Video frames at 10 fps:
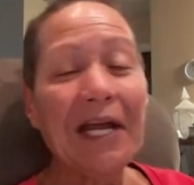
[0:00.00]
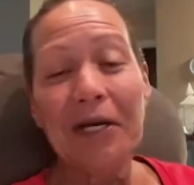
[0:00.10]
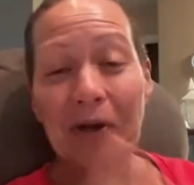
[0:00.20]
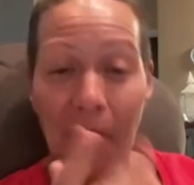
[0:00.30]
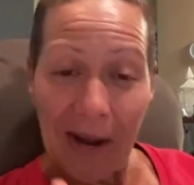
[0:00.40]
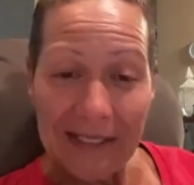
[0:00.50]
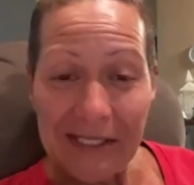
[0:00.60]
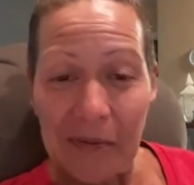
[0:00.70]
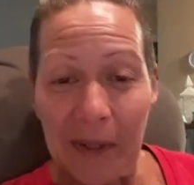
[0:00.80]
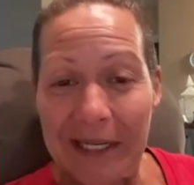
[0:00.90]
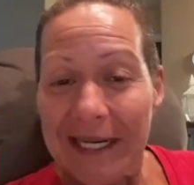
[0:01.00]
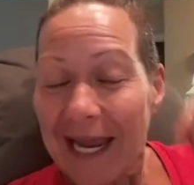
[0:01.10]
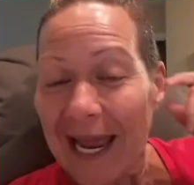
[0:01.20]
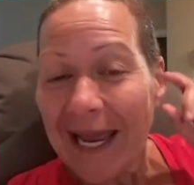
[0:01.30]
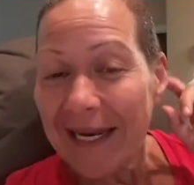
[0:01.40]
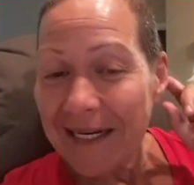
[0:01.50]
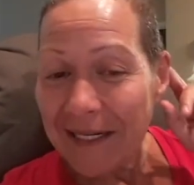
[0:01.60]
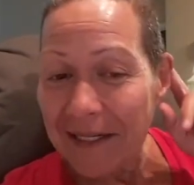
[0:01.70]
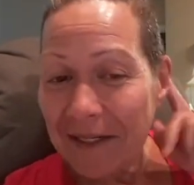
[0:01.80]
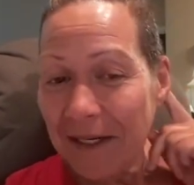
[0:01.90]
No, I just wanted to add
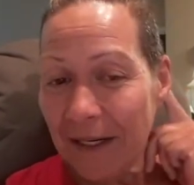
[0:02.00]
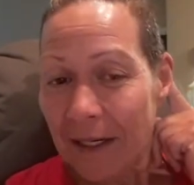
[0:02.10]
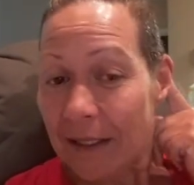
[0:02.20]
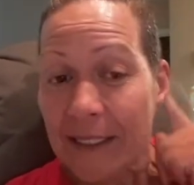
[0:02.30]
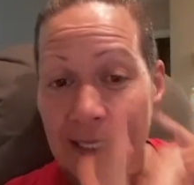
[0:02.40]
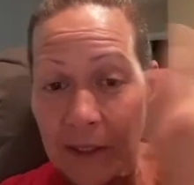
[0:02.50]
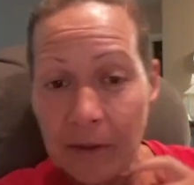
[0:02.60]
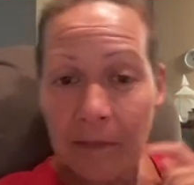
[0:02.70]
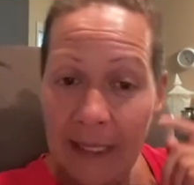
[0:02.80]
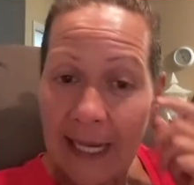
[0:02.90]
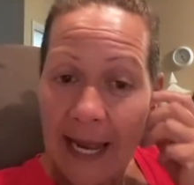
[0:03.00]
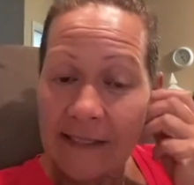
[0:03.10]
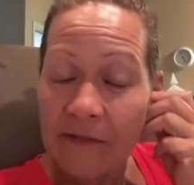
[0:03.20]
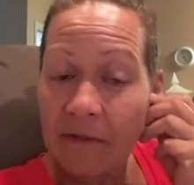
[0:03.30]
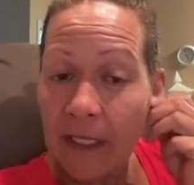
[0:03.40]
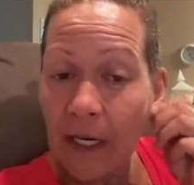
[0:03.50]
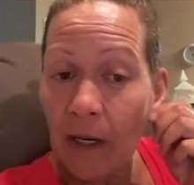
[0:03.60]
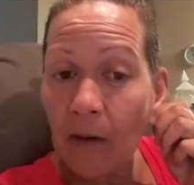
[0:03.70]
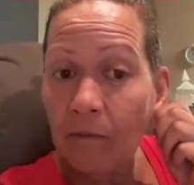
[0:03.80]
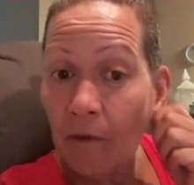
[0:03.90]
in, because I know in my last
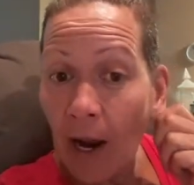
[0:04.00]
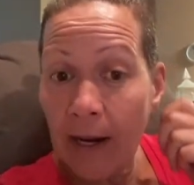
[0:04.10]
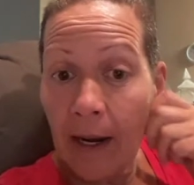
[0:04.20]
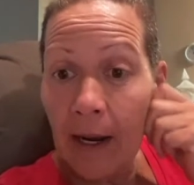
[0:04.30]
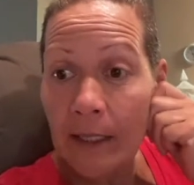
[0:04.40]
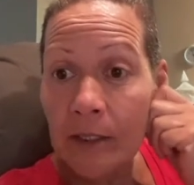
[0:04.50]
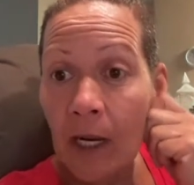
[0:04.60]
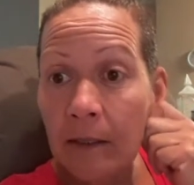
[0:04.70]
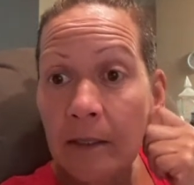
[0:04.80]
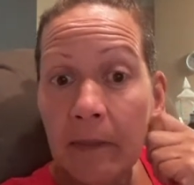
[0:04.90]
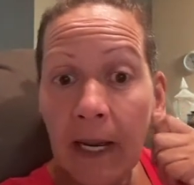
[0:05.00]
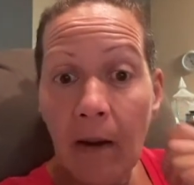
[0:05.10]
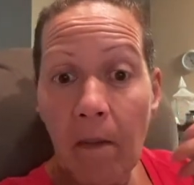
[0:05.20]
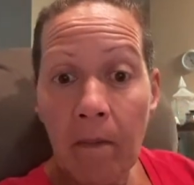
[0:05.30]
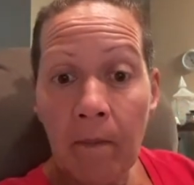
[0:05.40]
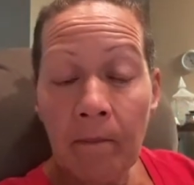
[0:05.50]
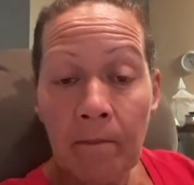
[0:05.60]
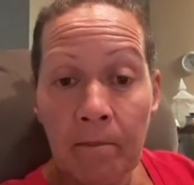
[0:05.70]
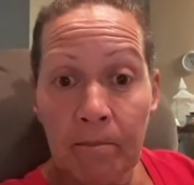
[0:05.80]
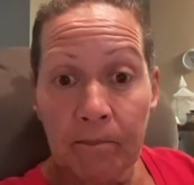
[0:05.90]
video, Friday, I talked about
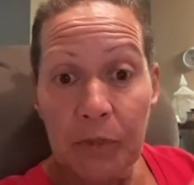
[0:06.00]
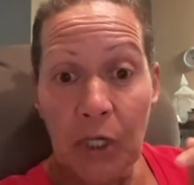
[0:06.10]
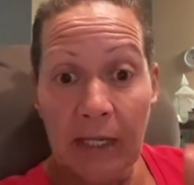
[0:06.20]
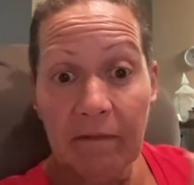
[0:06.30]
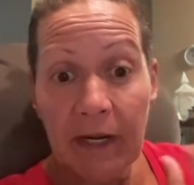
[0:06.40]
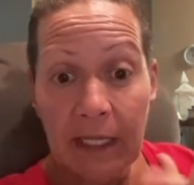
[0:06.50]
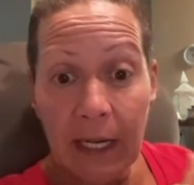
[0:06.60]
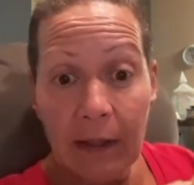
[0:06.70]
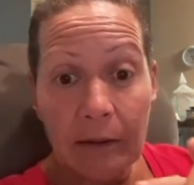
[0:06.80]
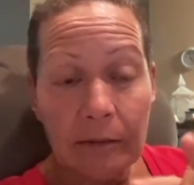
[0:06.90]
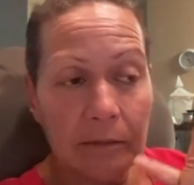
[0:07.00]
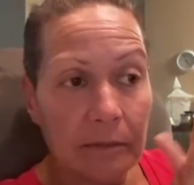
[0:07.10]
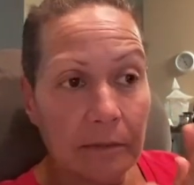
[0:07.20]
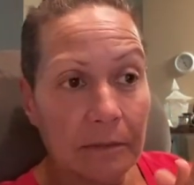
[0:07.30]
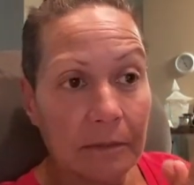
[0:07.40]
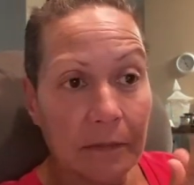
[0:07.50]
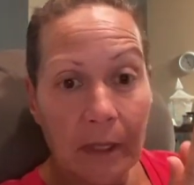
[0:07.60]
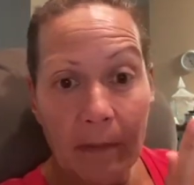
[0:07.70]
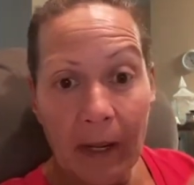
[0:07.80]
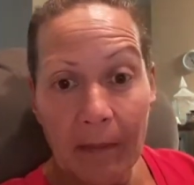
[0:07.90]
trying to find out
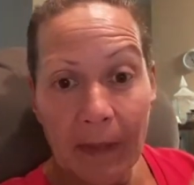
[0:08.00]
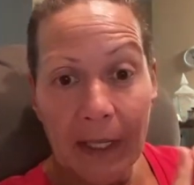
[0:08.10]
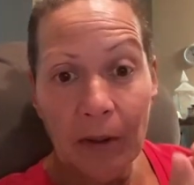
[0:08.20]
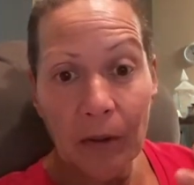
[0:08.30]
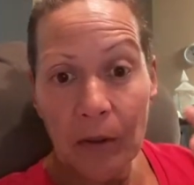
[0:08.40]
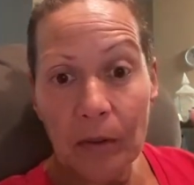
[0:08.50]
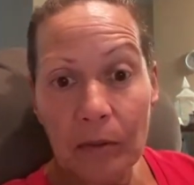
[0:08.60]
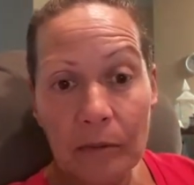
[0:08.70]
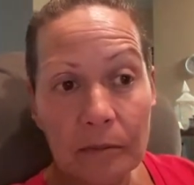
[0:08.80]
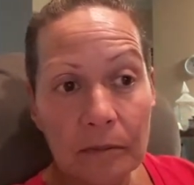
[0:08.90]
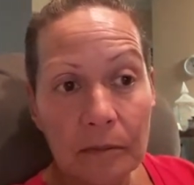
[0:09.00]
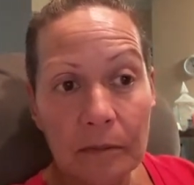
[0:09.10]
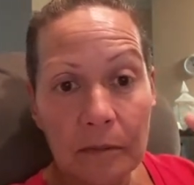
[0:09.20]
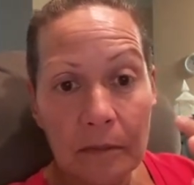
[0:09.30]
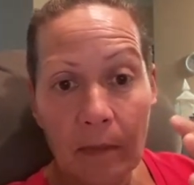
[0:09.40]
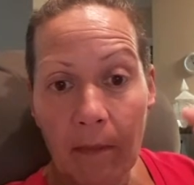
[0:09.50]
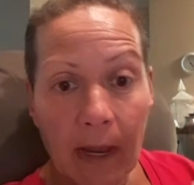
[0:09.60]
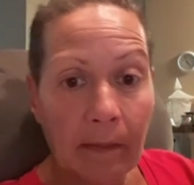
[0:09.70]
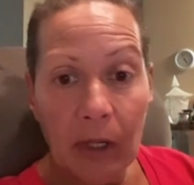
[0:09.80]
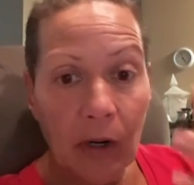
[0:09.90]
about my whole
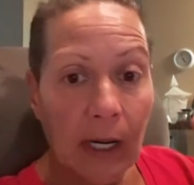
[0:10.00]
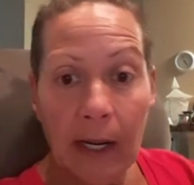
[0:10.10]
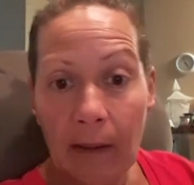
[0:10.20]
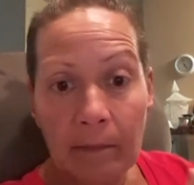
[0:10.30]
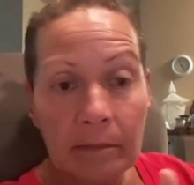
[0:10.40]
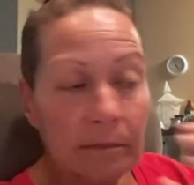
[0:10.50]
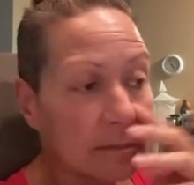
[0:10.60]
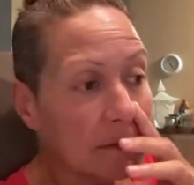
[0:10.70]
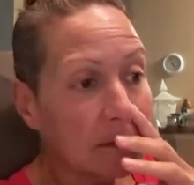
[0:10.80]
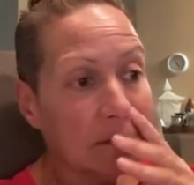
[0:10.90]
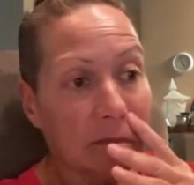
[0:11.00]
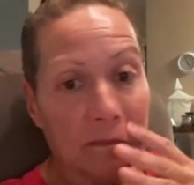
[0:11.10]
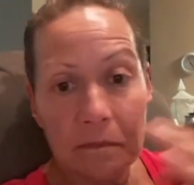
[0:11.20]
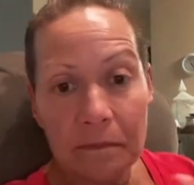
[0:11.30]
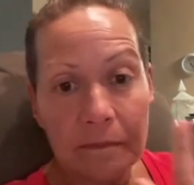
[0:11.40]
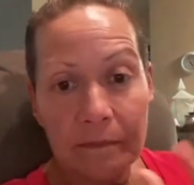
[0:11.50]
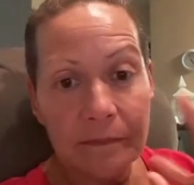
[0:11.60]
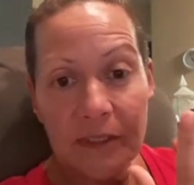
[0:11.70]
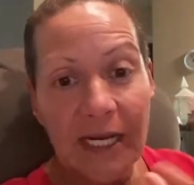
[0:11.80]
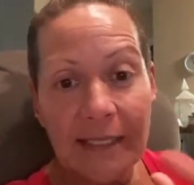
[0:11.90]
mammogram
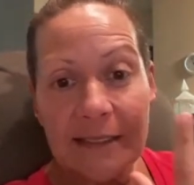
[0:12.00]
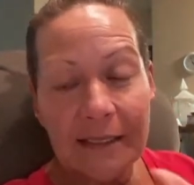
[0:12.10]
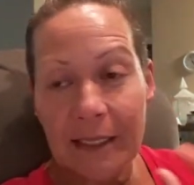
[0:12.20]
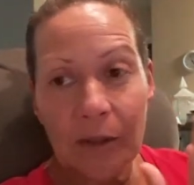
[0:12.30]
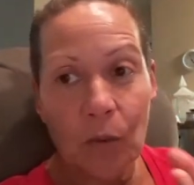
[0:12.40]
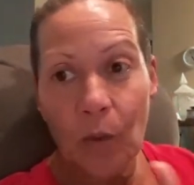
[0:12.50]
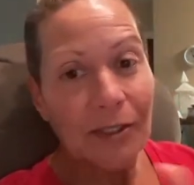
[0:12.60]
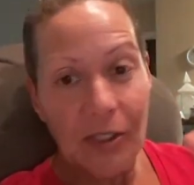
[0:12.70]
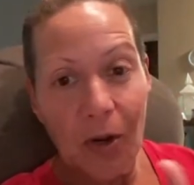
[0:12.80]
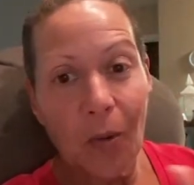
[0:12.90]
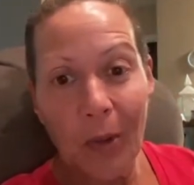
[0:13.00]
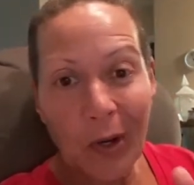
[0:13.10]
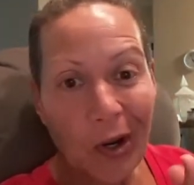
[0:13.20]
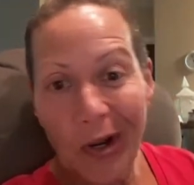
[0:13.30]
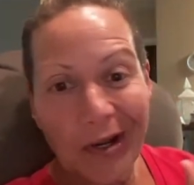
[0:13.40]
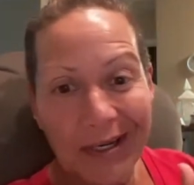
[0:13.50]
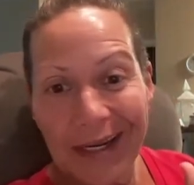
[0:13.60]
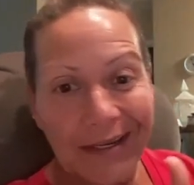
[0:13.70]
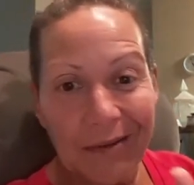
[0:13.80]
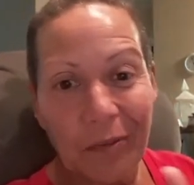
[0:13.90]
testing, what's going on,